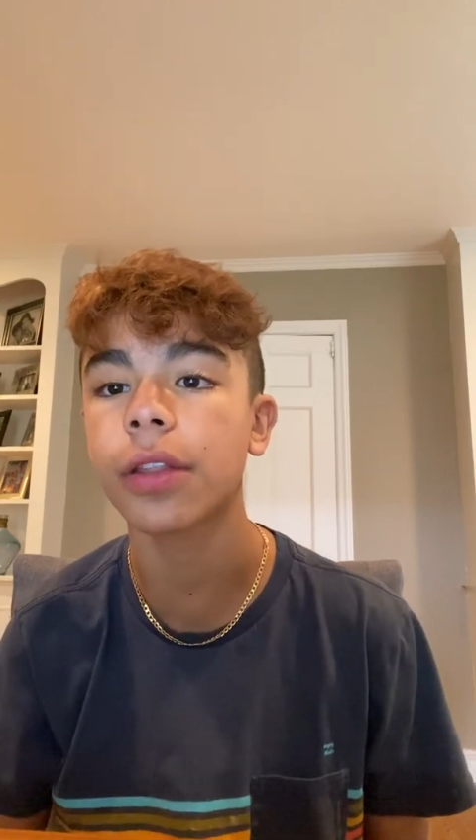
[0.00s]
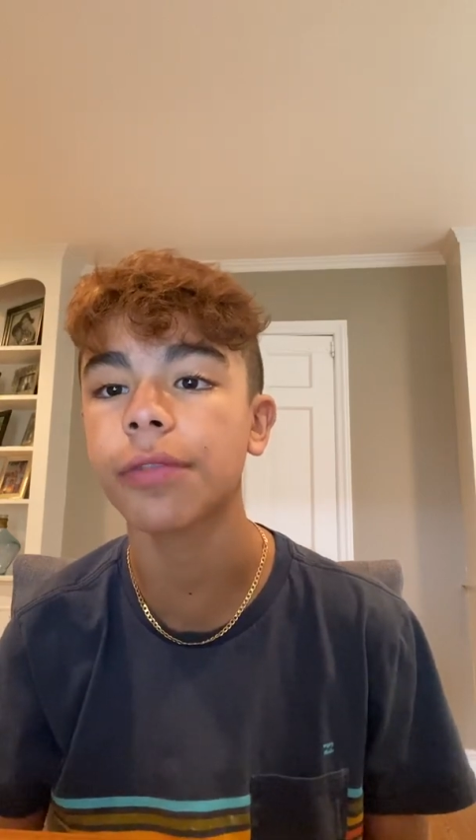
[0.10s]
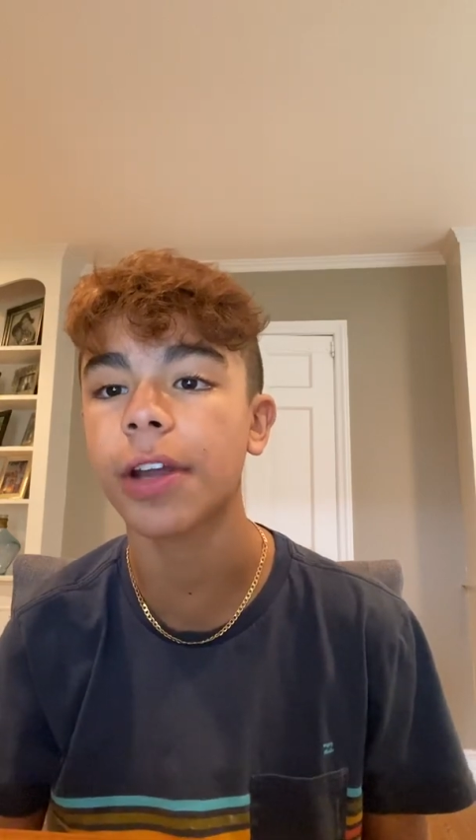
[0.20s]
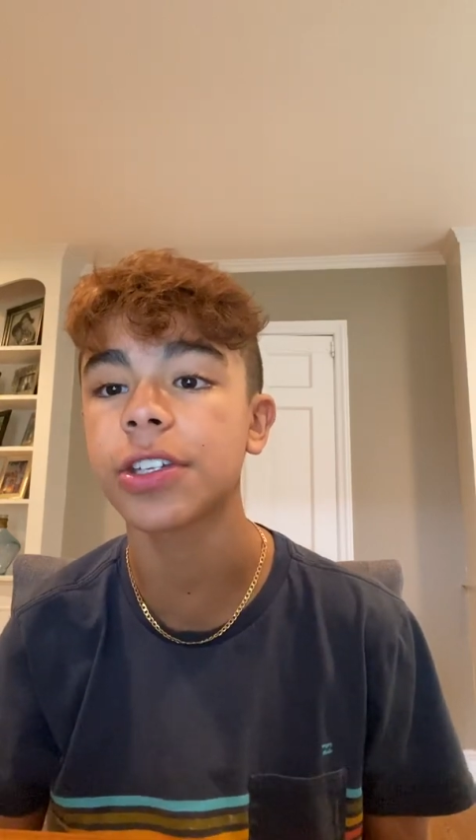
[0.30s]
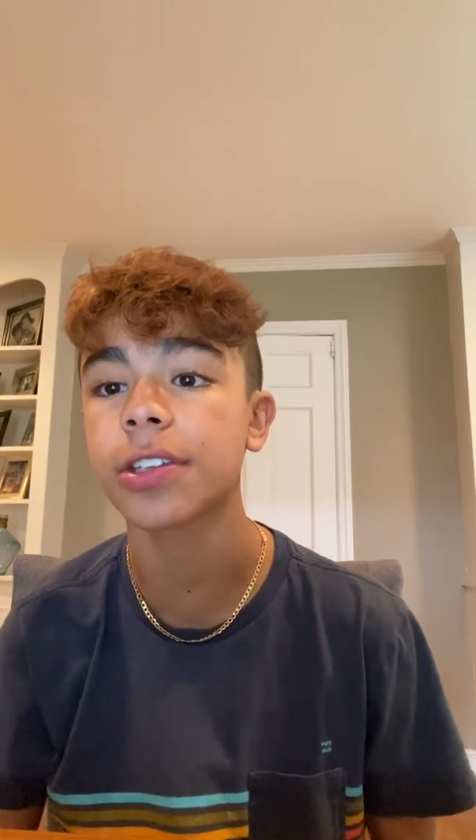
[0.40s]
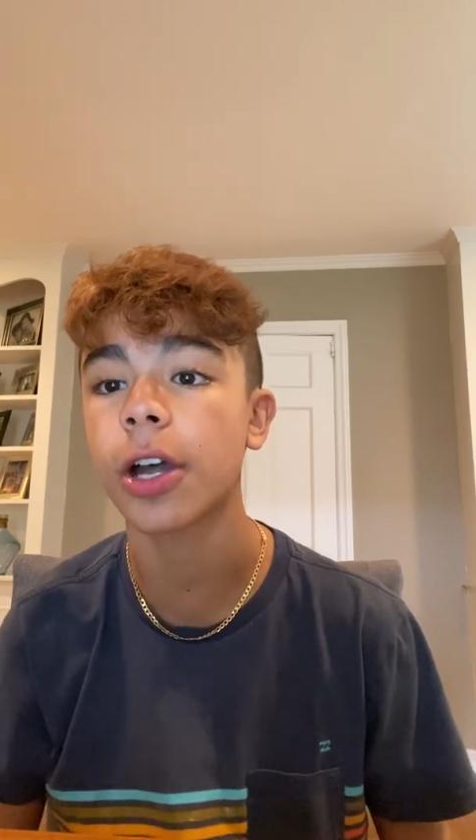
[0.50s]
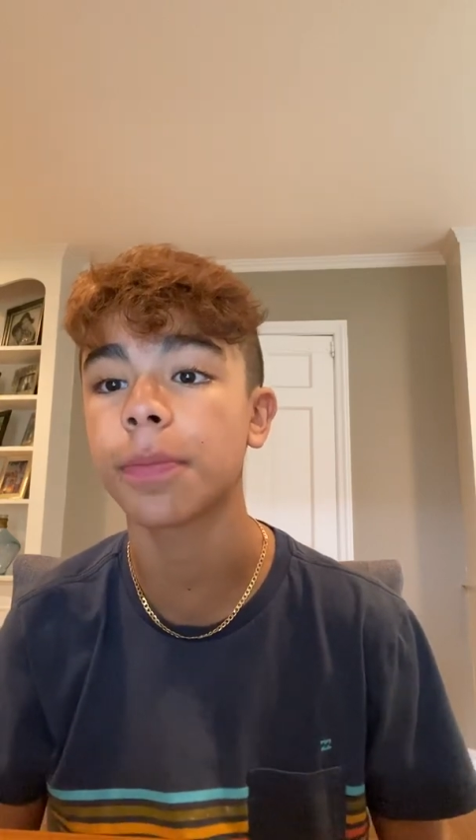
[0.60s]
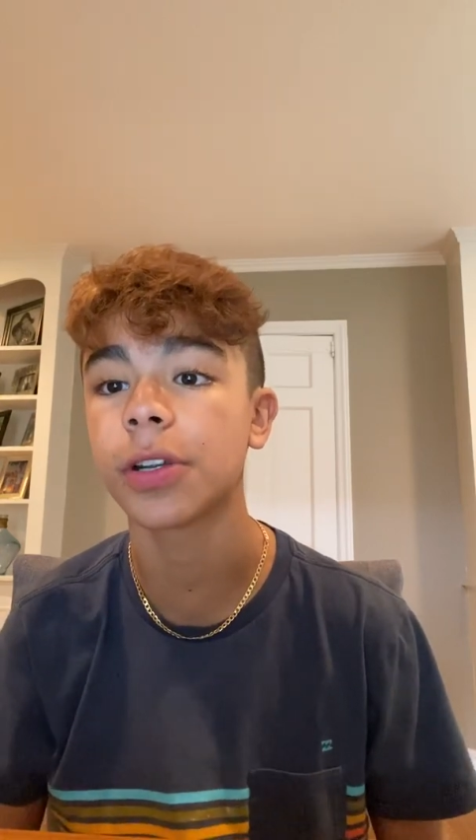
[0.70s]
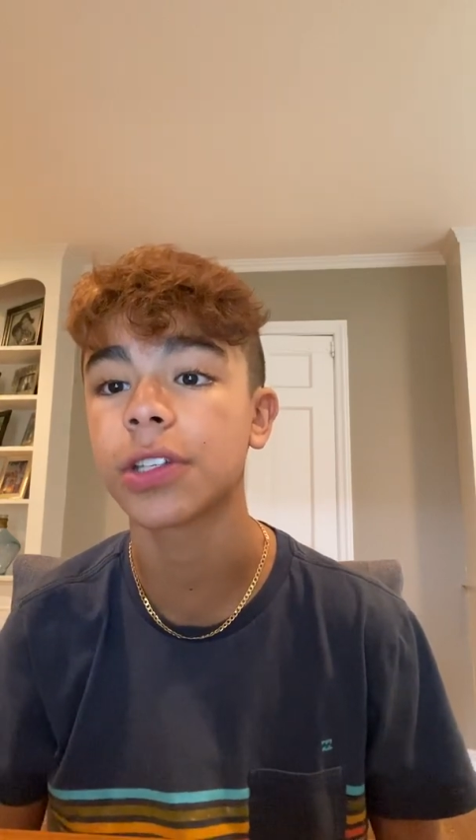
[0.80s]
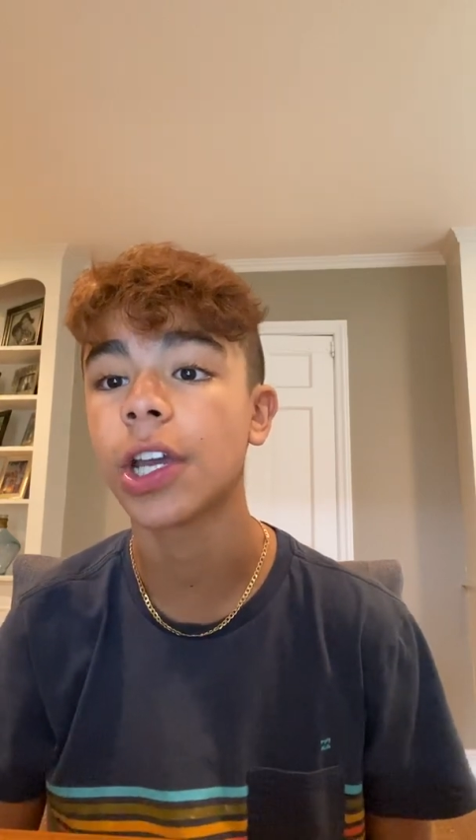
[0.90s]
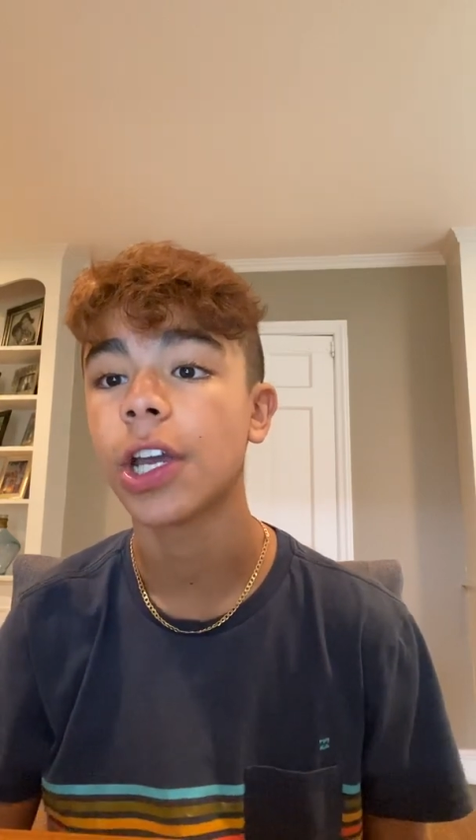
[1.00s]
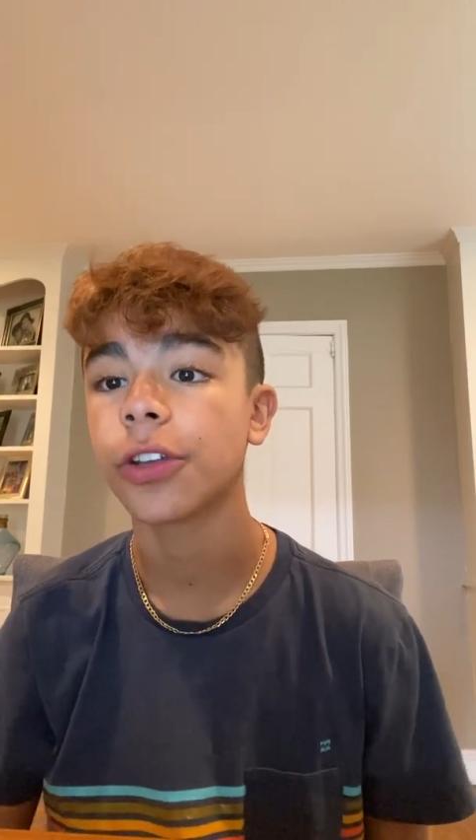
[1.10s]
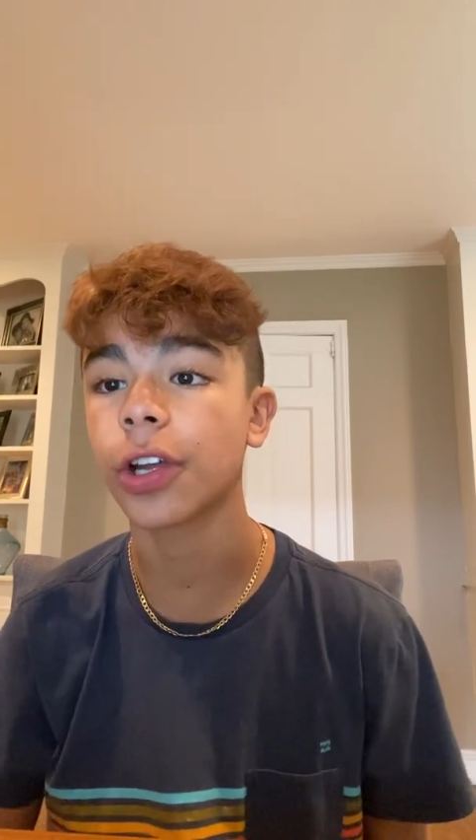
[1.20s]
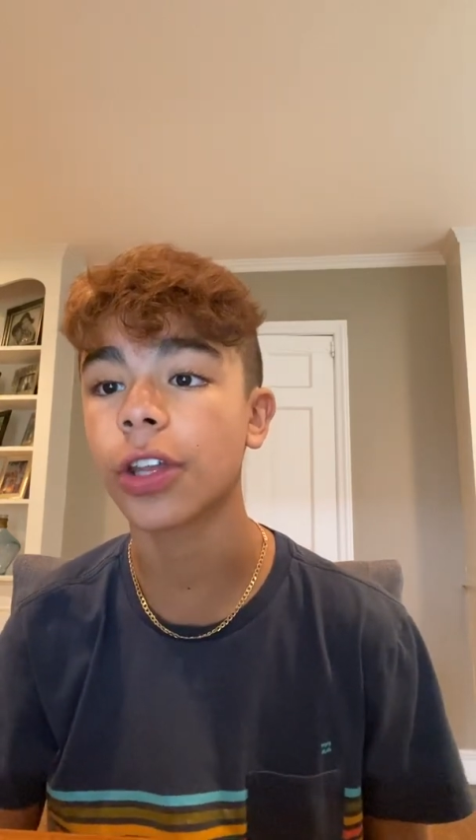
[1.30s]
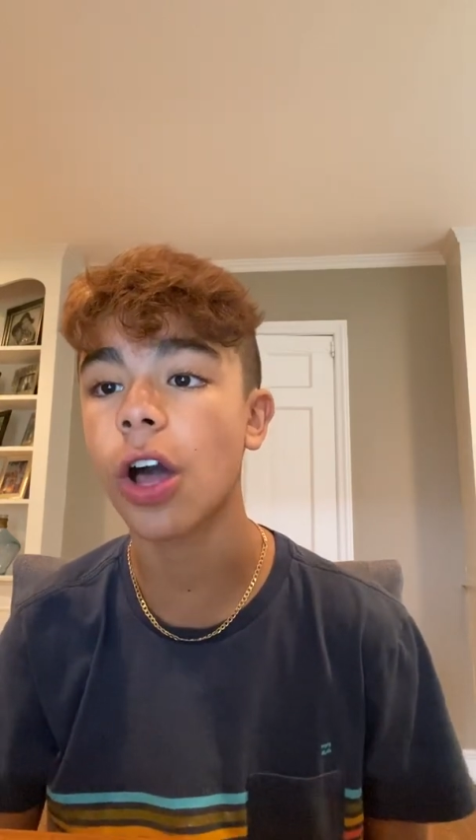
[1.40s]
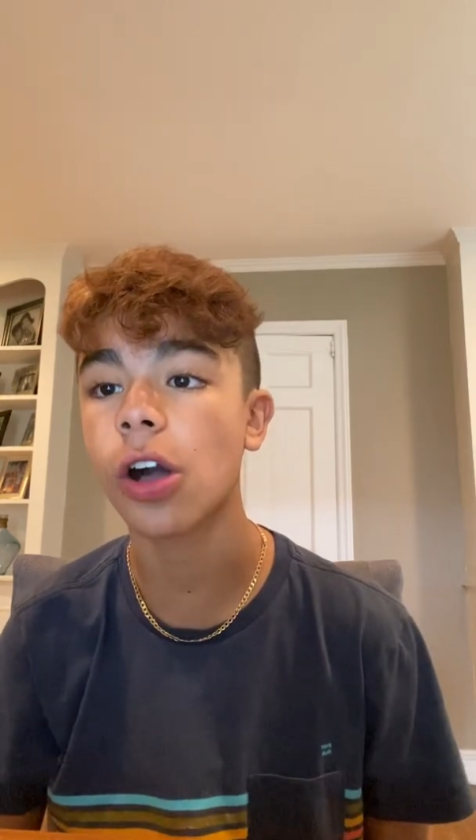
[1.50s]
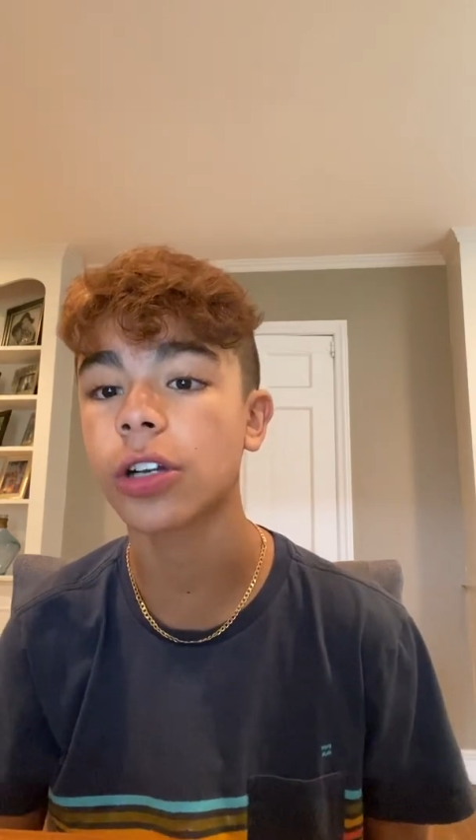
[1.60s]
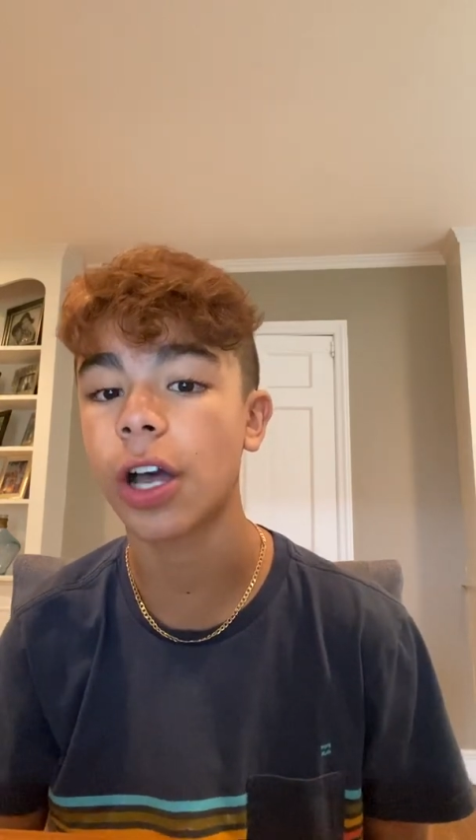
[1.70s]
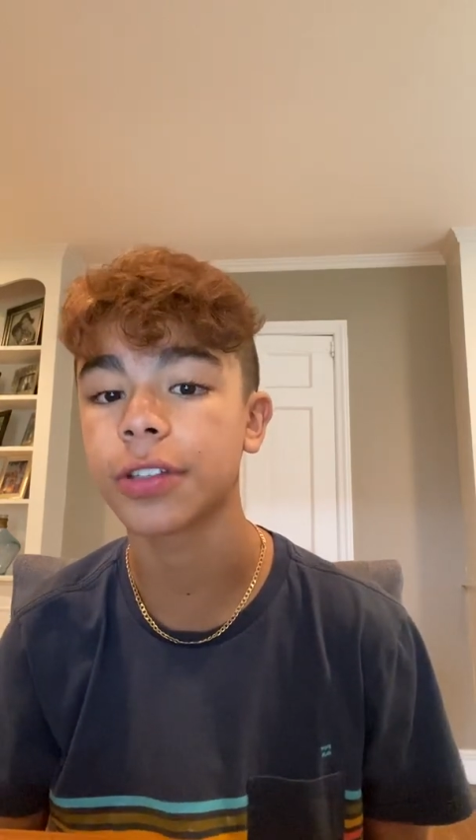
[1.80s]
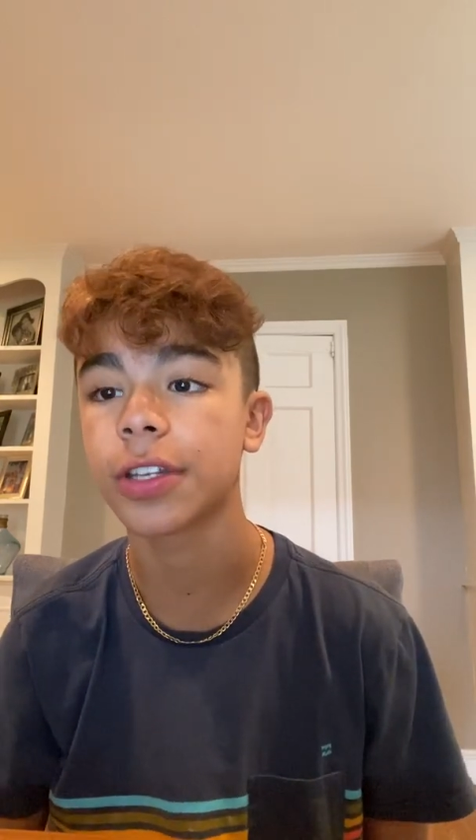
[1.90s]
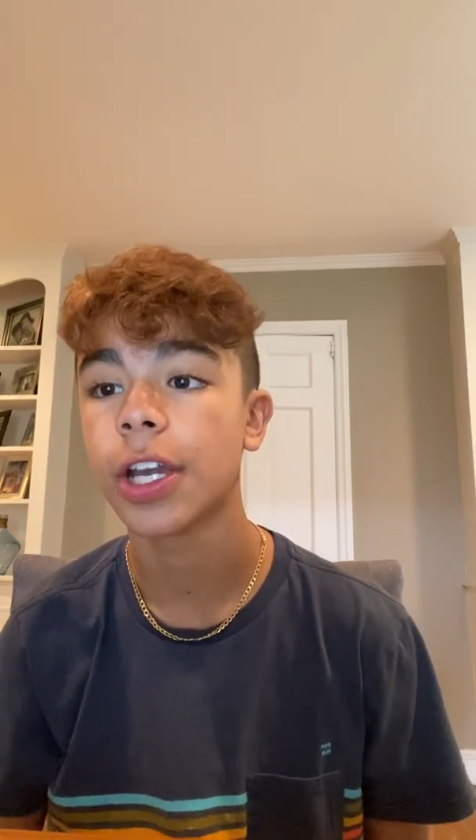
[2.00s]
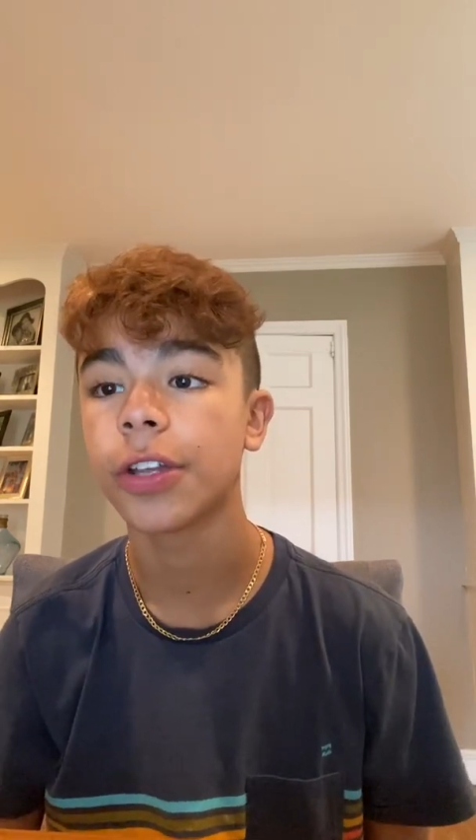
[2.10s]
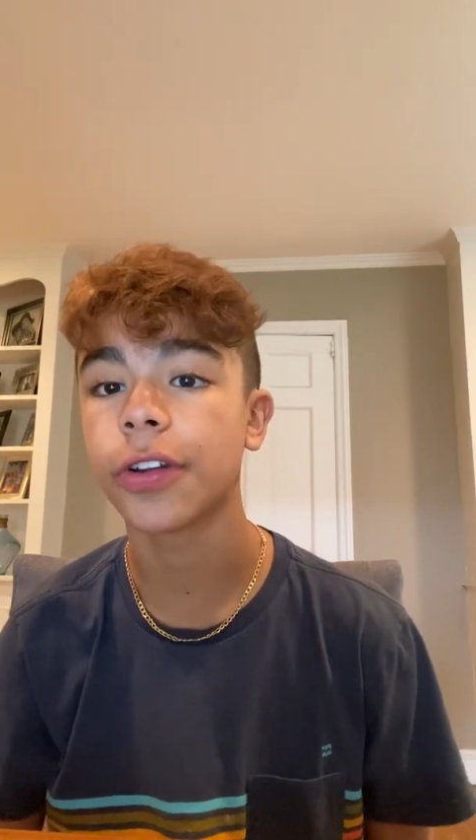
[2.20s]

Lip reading: other righteous helpers during the Holocaust,